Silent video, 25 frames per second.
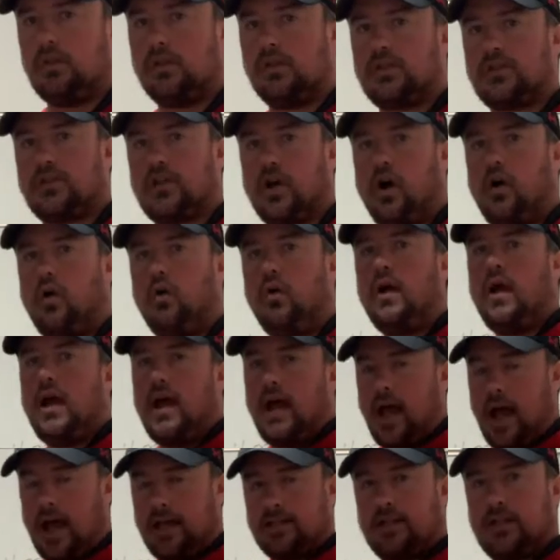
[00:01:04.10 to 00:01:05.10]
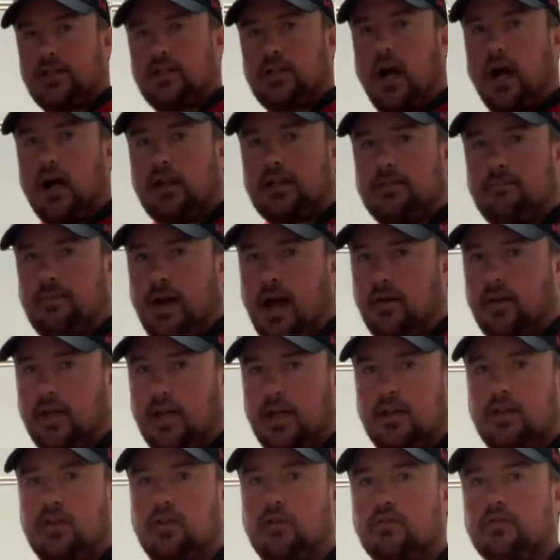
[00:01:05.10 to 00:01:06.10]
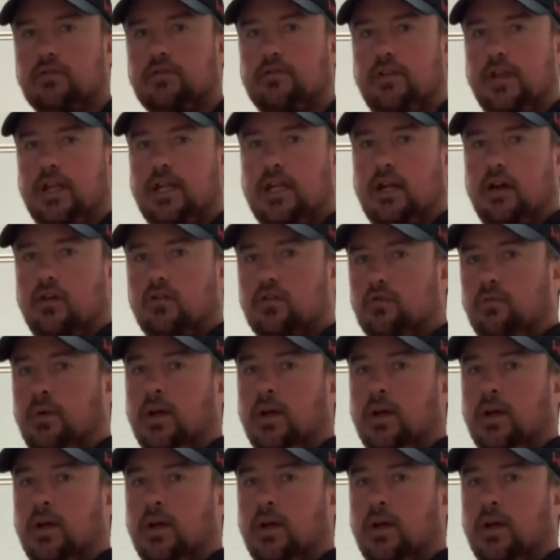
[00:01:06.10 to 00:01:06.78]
So, as I talked about in those videos,